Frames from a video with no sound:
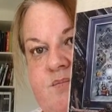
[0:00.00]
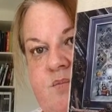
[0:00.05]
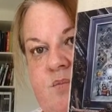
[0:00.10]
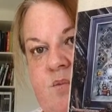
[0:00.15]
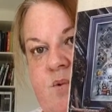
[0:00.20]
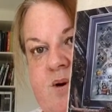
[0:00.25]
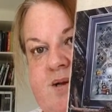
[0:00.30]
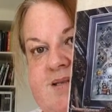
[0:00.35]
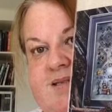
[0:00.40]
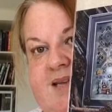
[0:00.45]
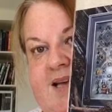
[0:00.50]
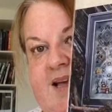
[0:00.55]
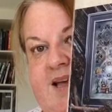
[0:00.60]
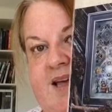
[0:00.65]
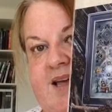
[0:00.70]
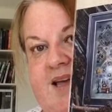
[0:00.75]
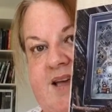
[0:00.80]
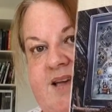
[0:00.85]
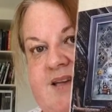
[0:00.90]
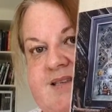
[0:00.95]
was
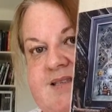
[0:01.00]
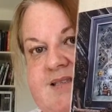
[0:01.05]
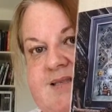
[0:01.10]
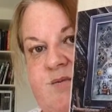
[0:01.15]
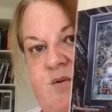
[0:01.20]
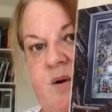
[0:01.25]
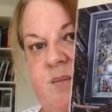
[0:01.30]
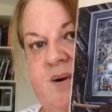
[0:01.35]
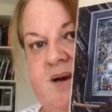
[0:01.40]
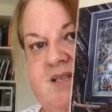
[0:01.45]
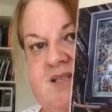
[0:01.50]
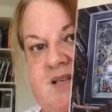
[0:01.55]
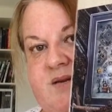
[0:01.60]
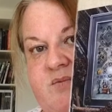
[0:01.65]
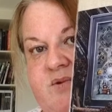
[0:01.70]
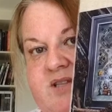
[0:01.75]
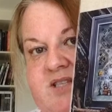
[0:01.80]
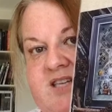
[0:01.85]
a swap I did with